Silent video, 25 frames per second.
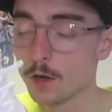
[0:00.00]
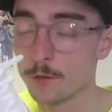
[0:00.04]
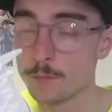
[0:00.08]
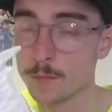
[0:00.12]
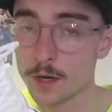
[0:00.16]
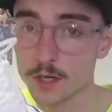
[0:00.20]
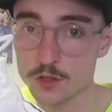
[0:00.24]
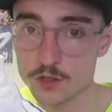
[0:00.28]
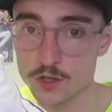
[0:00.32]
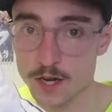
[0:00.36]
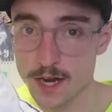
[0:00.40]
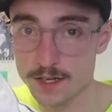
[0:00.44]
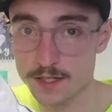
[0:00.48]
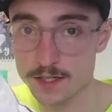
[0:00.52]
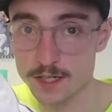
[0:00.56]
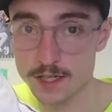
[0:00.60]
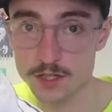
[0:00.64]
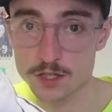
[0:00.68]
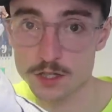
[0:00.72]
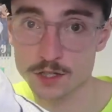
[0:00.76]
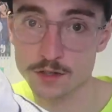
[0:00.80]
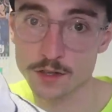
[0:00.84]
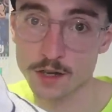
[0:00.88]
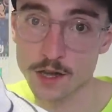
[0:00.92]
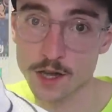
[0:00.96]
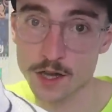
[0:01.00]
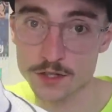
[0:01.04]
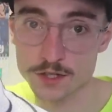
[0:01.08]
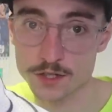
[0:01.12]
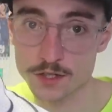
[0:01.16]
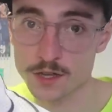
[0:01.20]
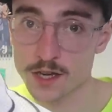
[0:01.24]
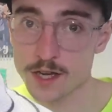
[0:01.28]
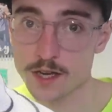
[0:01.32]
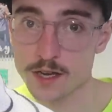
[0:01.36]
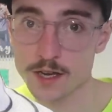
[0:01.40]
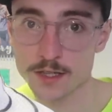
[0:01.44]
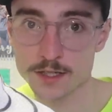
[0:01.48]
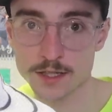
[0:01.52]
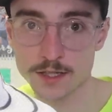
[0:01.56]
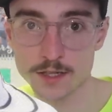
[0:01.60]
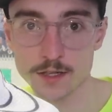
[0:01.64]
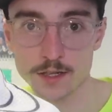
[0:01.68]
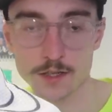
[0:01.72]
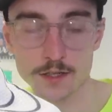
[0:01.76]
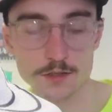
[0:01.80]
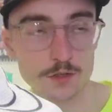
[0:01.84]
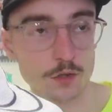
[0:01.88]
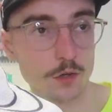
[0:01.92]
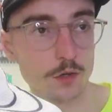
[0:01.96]
on my track session last night, I did
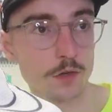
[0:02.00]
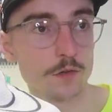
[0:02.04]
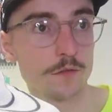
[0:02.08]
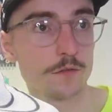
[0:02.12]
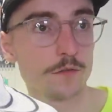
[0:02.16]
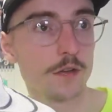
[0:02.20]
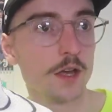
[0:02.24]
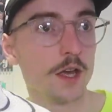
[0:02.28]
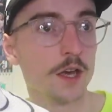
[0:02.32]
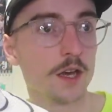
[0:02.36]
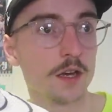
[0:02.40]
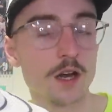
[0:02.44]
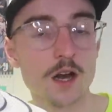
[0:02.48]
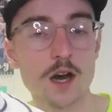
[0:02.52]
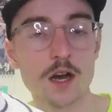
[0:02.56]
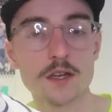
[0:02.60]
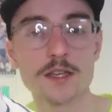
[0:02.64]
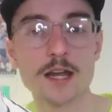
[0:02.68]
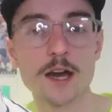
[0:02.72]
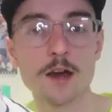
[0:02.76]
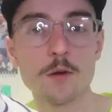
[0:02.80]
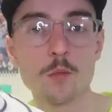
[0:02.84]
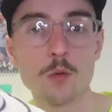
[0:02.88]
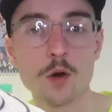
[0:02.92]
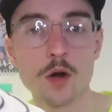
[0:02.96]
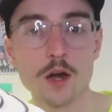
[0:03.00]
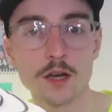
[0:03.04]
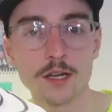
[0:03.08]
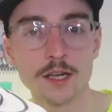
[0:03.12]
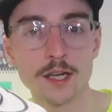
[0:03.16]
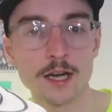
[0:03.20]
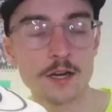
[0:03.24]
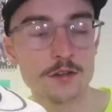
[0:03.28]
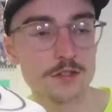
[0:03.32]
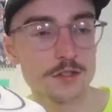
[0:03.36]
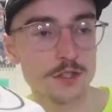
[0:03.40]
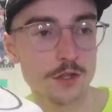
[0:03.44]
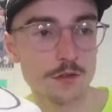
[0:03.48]
a sort of cut down workout,